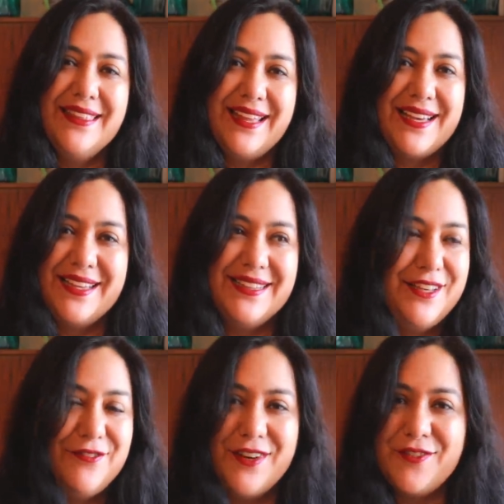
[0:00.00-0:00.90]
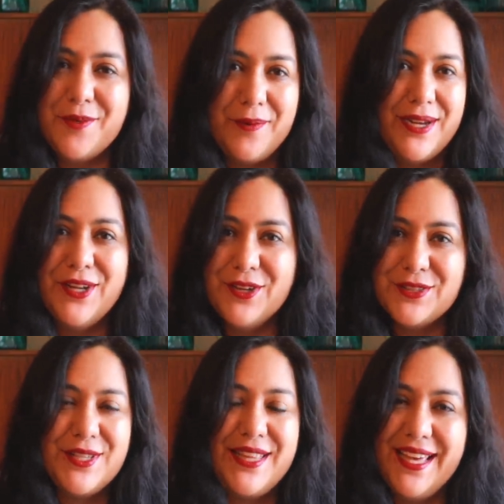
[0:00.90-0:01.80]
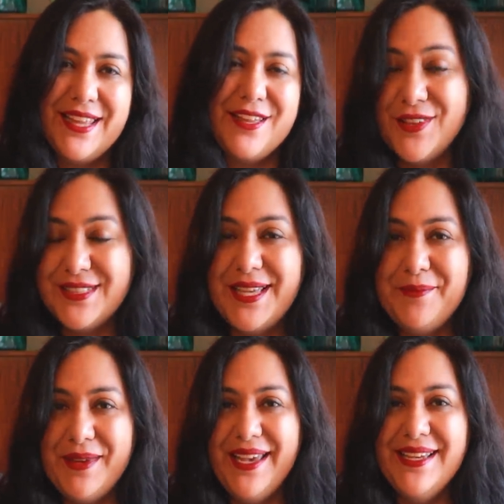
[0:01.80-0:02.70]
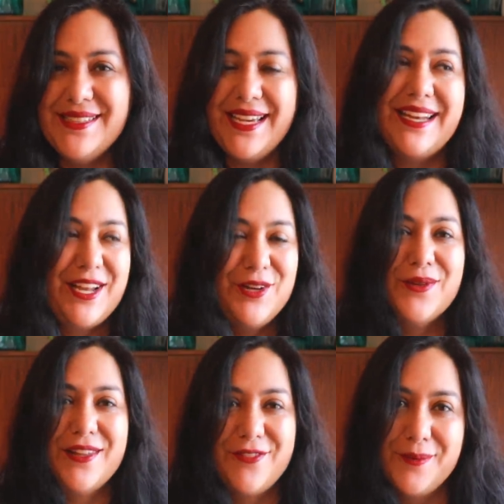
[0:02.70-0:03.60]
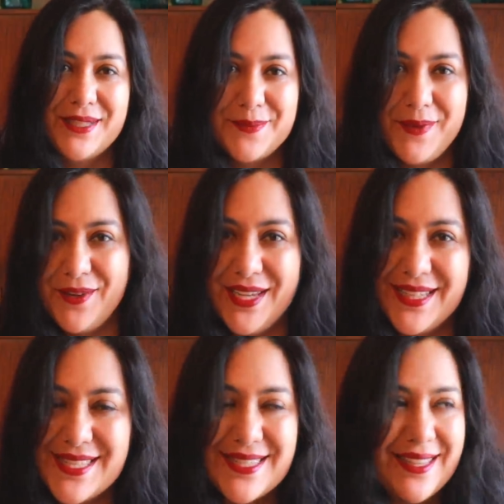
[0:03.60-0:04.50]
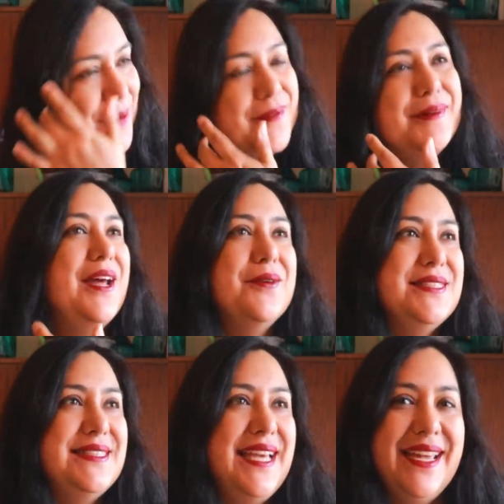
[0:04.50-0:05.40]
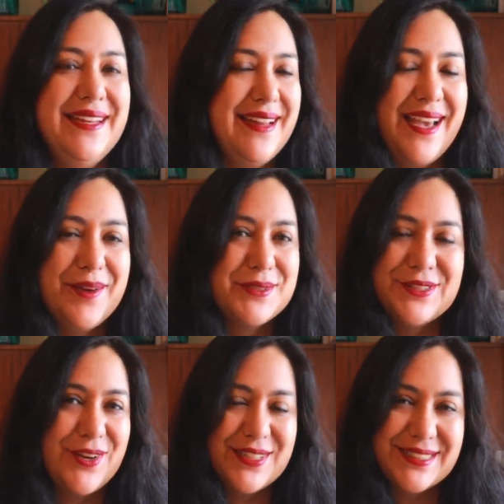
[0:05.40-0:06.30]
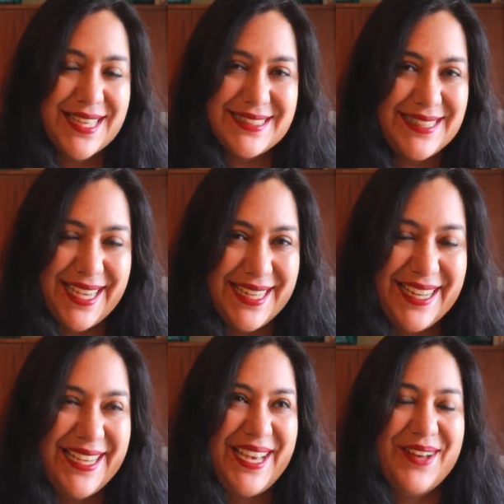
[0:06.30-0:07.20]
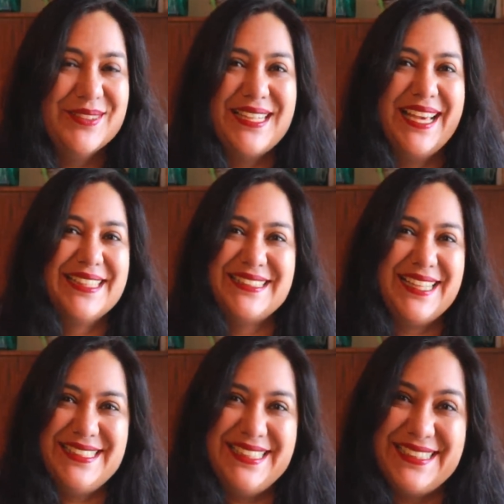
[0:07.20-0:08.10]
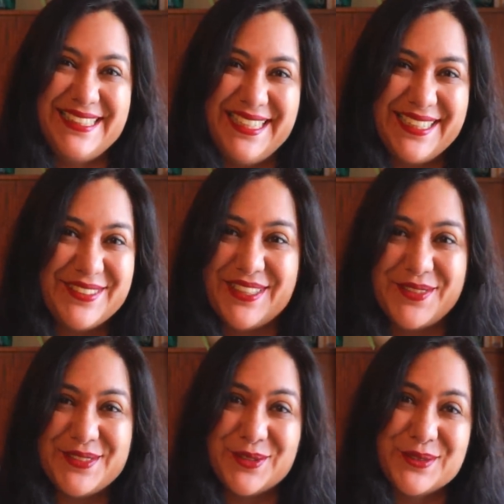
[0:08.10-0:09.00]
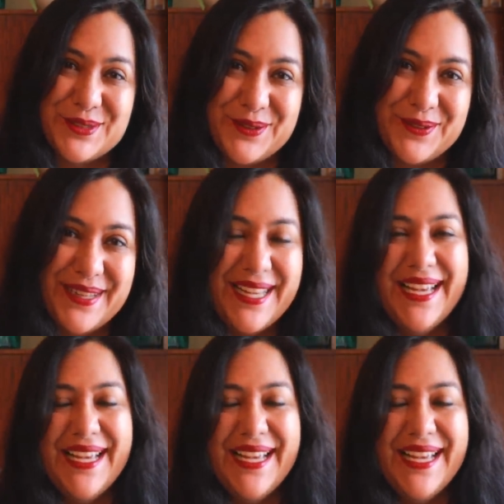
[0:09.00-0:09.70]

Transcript: that can differ from one girl to the other for the same age, and I know that from experience. I, when I was ten, I was not a size ten. I was like a size sixteen because I was so tall,